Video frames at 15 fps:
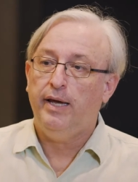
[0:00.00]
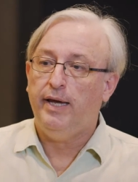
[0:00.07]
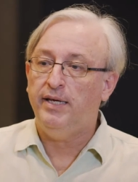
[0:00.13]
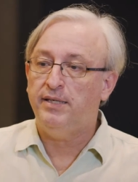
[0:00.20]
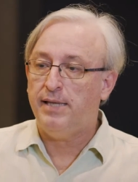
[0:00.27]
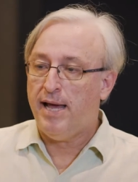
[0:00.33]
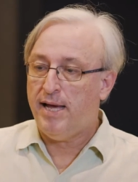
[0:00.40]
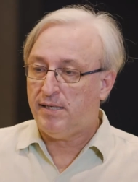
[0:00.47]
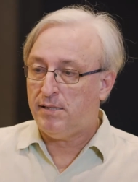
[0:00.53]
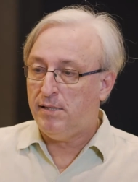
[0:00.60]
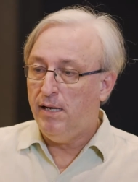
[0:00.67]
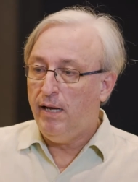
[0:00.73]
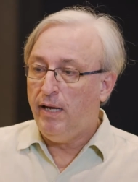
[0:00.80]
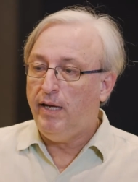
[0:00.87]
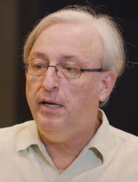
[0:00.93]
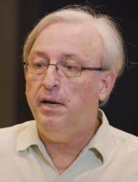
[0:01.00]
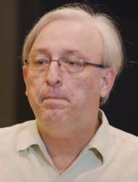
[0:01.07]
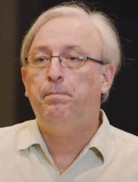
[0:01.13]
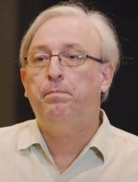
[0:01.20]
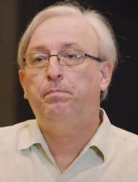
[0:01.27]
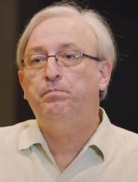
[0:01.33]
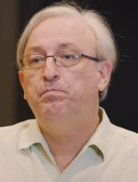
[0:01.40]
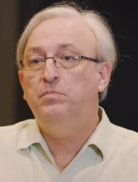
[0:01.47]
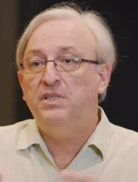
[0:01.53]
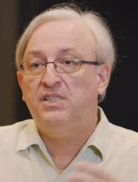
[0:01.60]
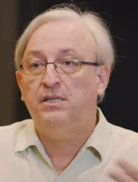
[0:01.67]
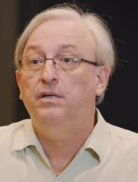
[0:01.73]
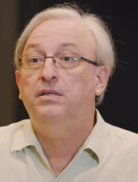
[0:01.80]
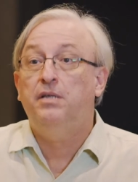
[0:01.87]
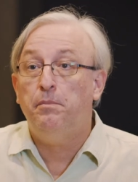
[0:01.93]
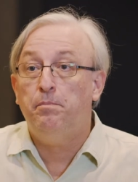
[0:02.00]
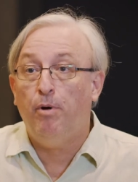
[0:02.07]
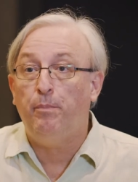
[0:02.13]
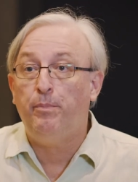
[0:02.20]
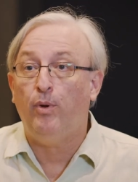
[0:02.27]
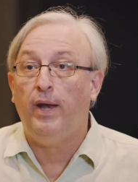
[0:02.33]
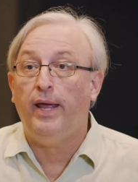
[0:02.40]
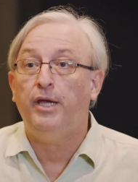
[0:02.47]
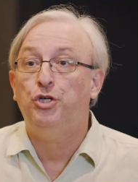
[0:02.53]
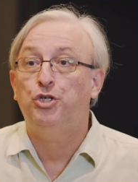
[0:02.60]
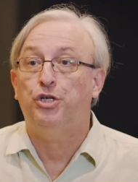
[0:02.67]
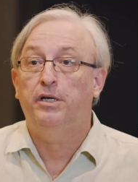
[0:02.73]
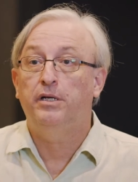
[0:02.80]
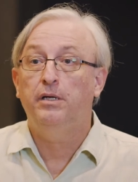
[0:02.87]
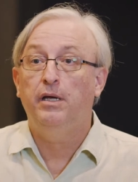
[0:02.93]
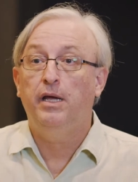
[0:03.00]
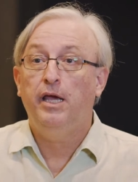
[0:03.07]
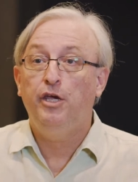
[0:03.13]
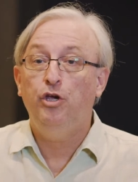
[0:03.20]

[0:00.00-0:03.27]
is that in a certain population,